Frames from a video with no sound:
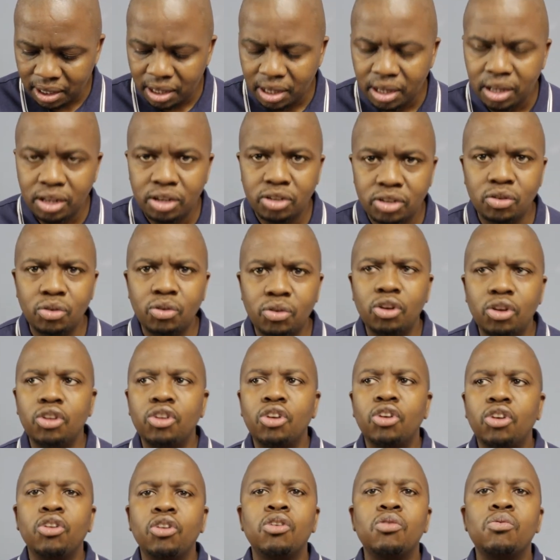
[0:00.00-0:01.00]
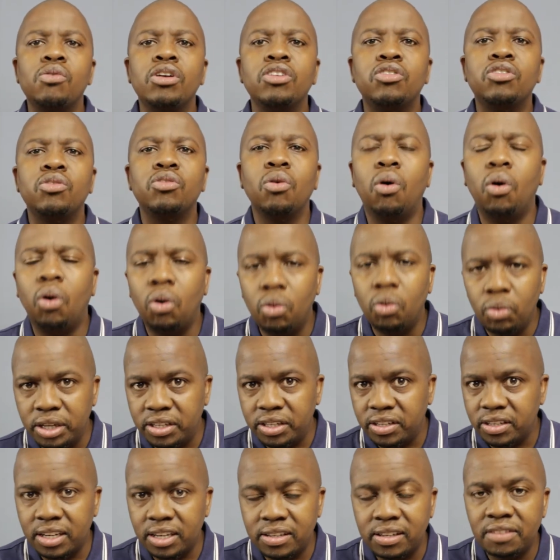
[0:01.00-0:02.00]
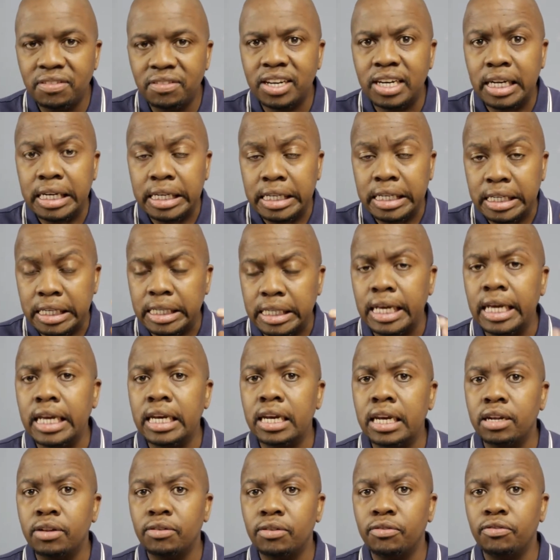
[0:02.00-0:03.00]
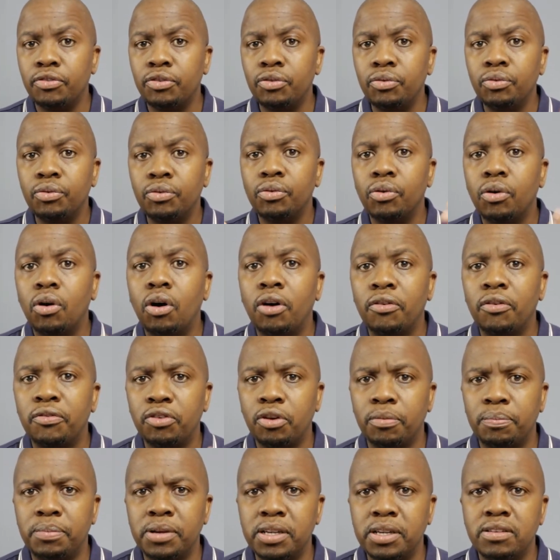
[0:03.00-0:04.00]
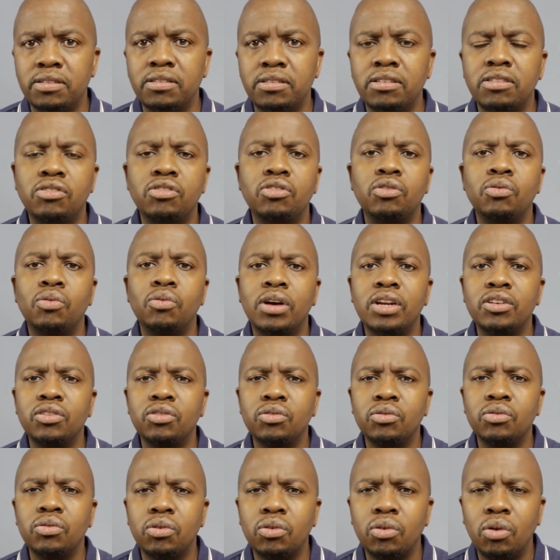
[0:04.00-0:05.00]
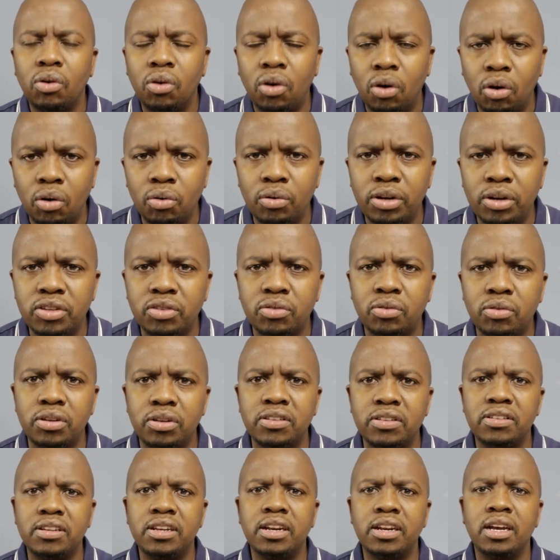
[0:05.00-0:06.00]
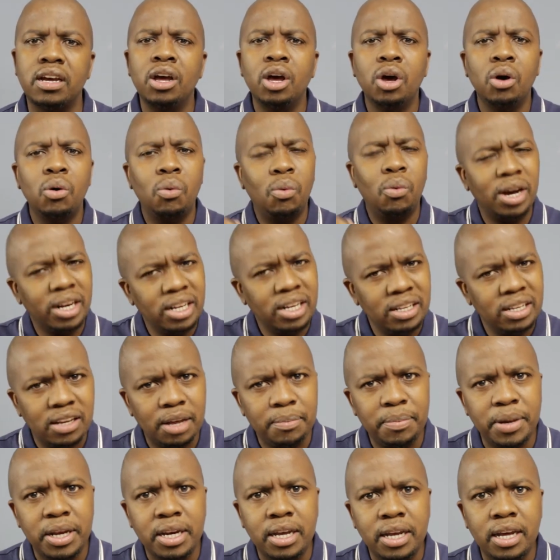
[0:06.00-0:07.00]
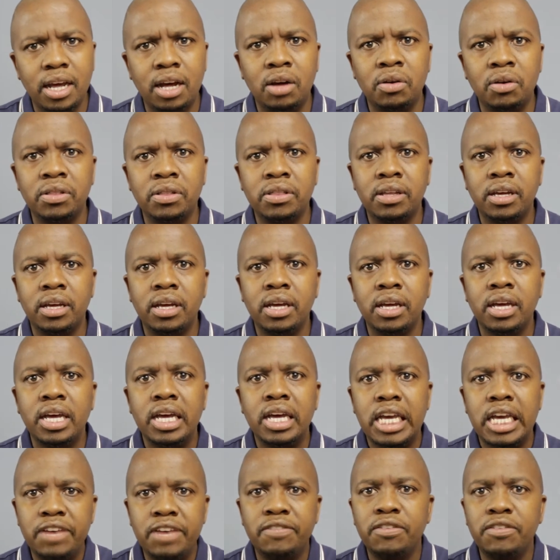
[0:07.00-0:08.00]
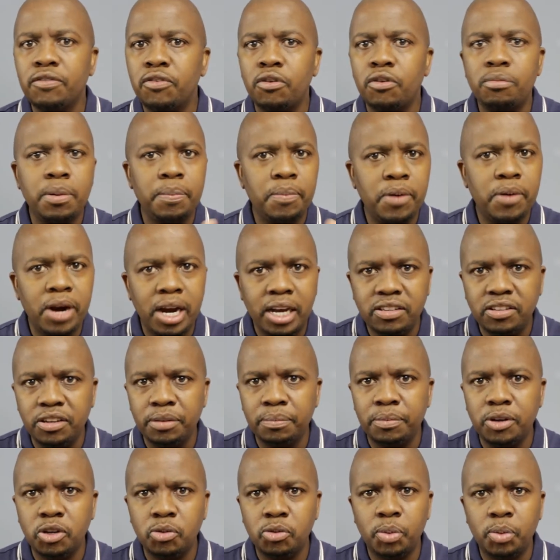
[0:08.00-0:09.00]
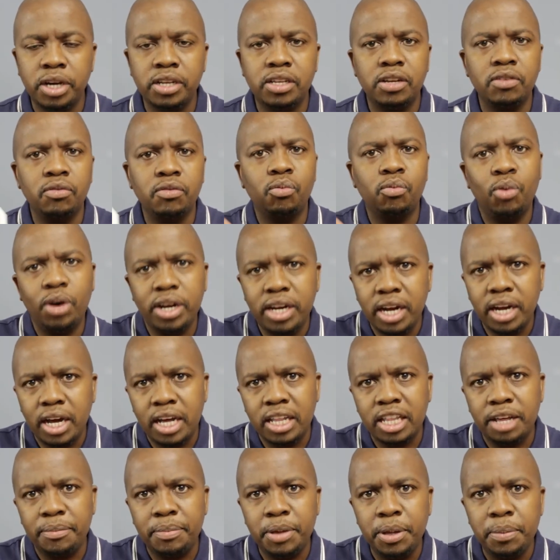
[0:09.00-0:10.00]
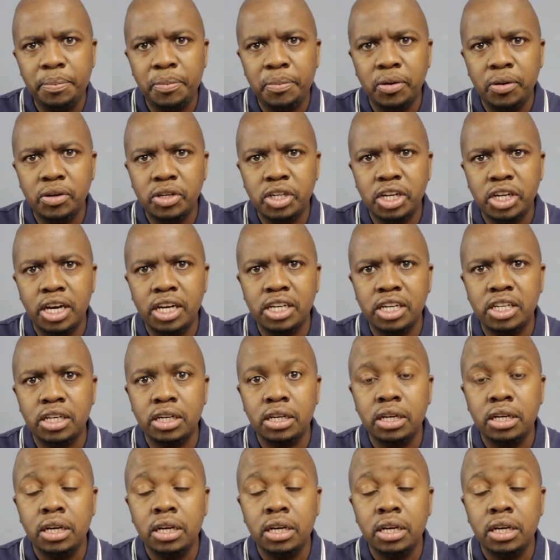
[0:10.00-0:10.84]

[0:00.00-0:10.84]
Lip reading: So you don't want to always just have an internal view of your business. You want to always consider what is happening out there. Even from a pricing perspective, what are other people charging?